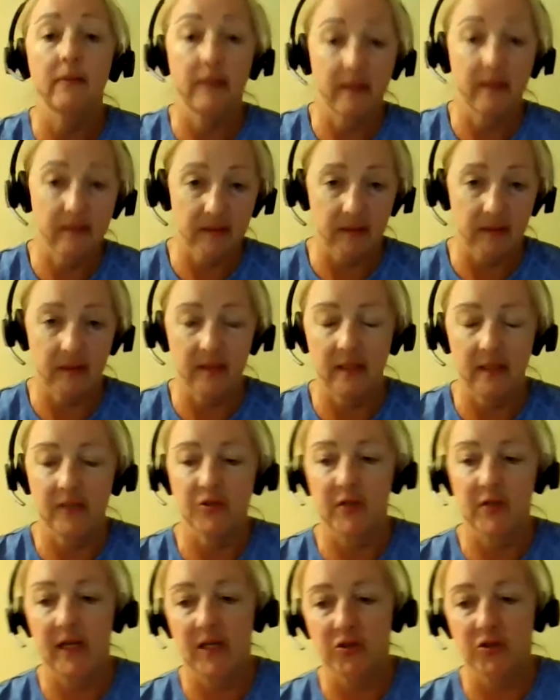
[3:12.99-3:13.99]
extended
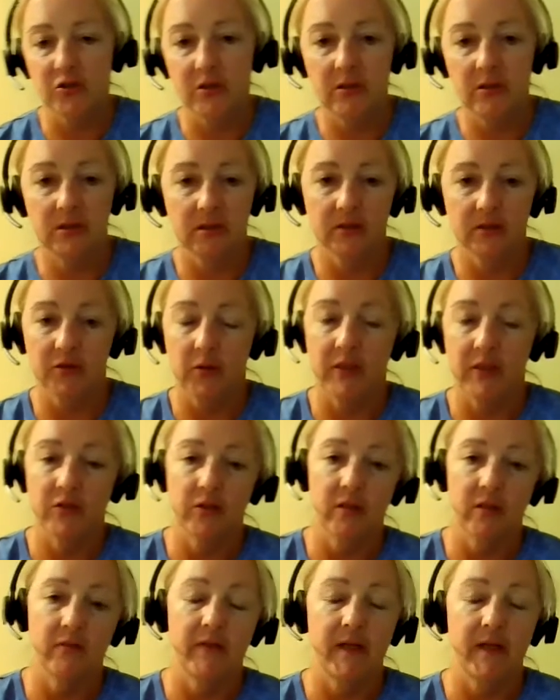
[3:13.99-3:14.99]
education, and so I
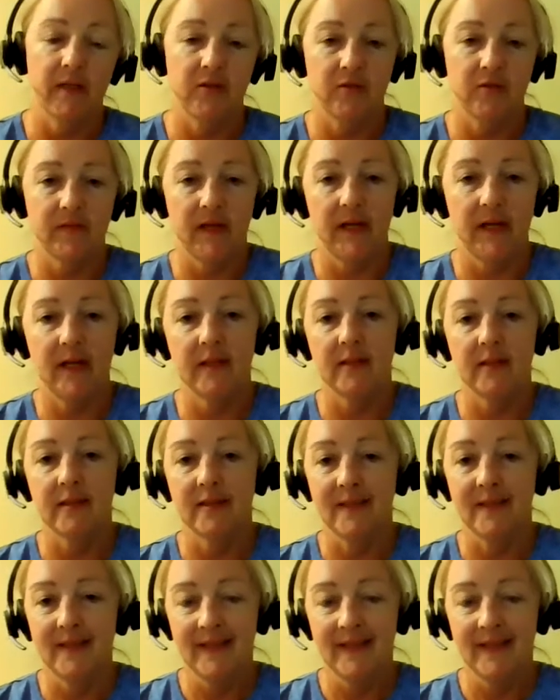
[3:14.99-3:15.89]
took advantage of that and